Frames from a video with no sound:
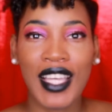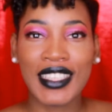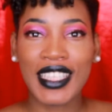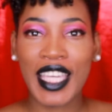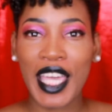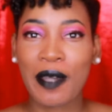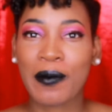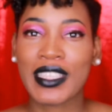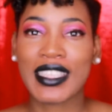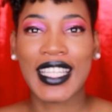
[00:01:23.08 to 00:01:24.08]
and she
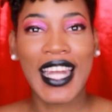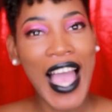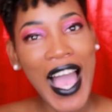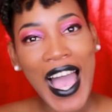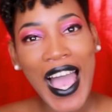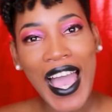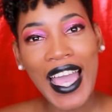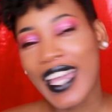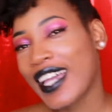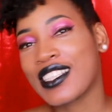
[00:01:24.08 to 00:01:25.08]
came and she said
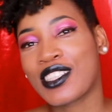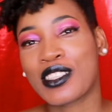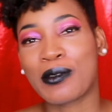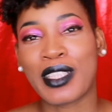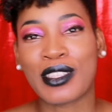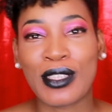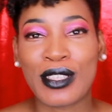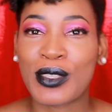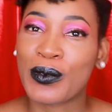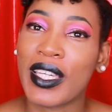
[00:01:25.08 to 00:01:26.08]
hi and she was being so
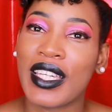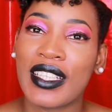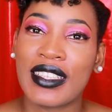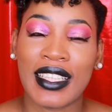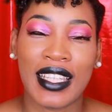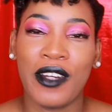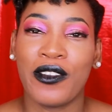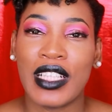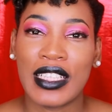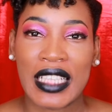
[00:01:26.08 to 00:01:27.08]
sweet, and that
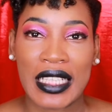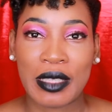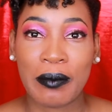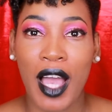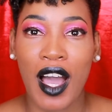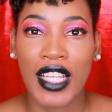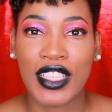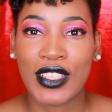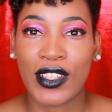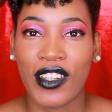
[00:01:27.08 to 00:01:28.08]
really touched my heart.
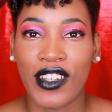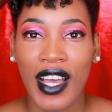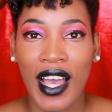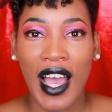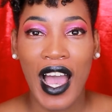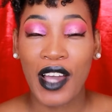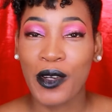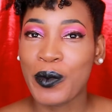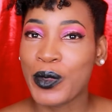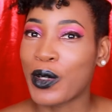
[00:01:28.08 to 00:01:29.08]
So I
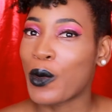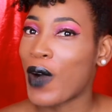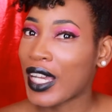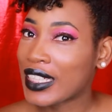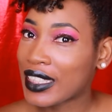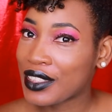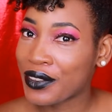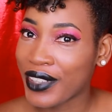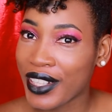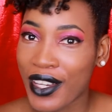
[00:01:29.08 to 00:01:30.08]
hope you're watching
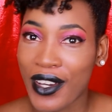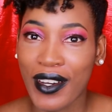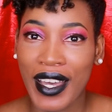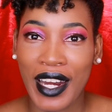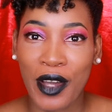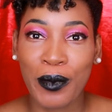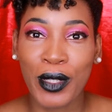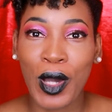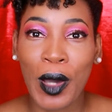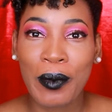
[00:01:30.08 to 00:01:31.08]
this video and I hope
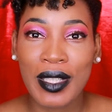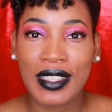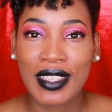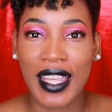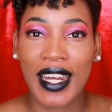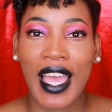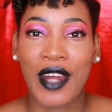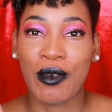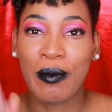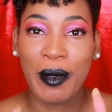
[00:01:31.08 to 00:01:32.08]
you comment so that I
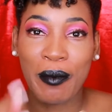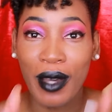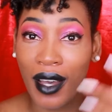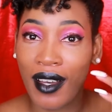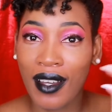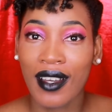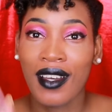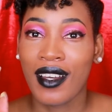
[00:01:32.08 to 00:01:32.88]
remember